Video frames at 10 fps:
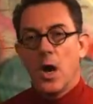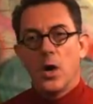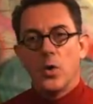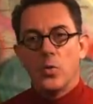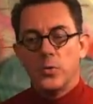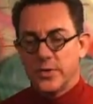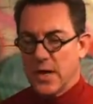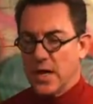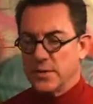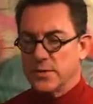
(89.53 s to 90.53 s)
A gold
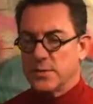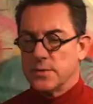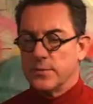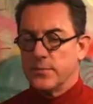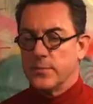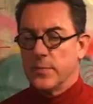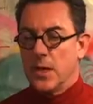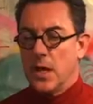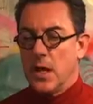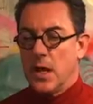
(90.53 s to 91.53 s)
case.
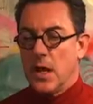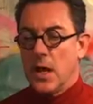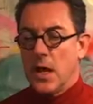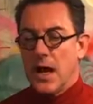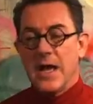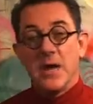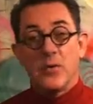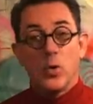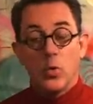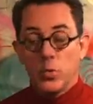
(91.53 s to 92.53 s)
I have
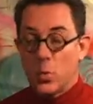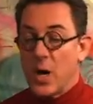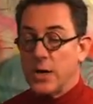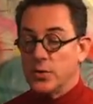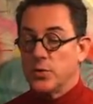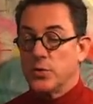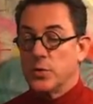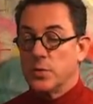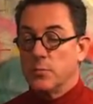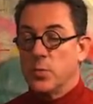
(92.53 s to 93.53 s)
a gold watch,
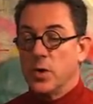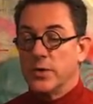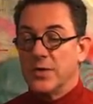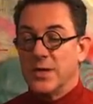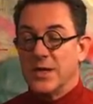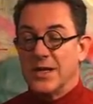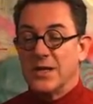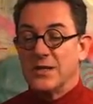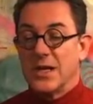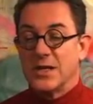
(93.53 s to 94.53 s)
bought in
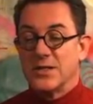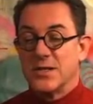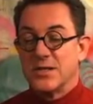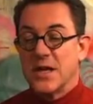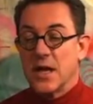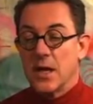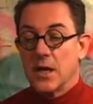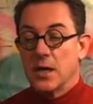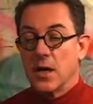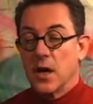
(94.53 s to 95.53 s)
Ile de la
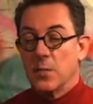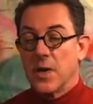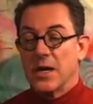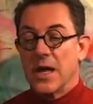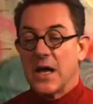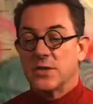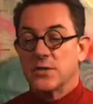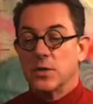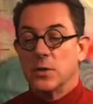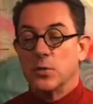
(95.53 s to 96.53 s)
Cité on my
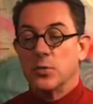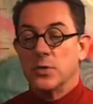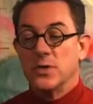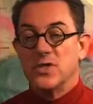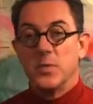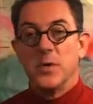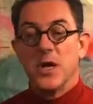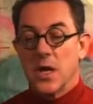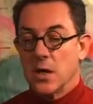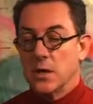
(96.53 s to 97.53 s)
last lune de
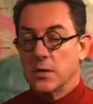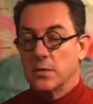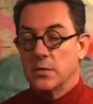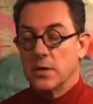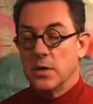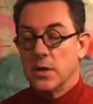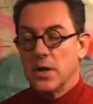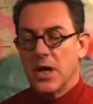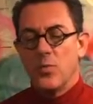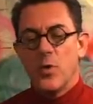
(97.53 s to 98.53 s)
miel.
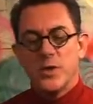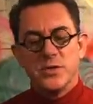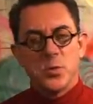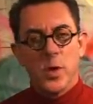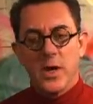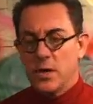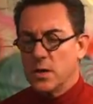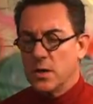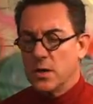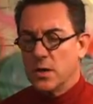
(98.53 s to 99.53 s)
It runs
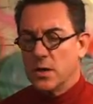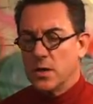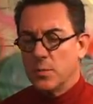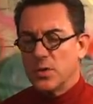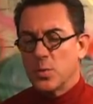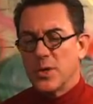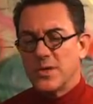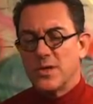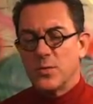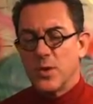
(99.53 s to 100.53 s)
well, but
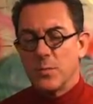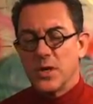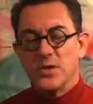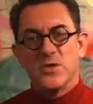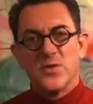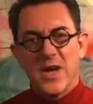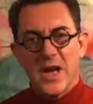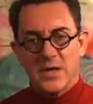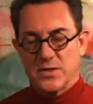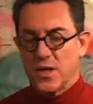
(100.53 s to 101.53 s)
23 minutes
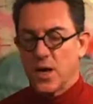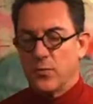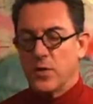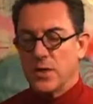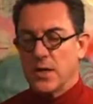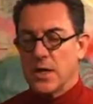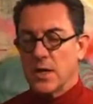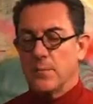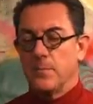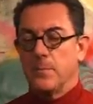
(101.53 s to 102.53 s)
fast every
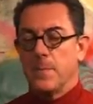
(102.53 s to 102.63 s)
day.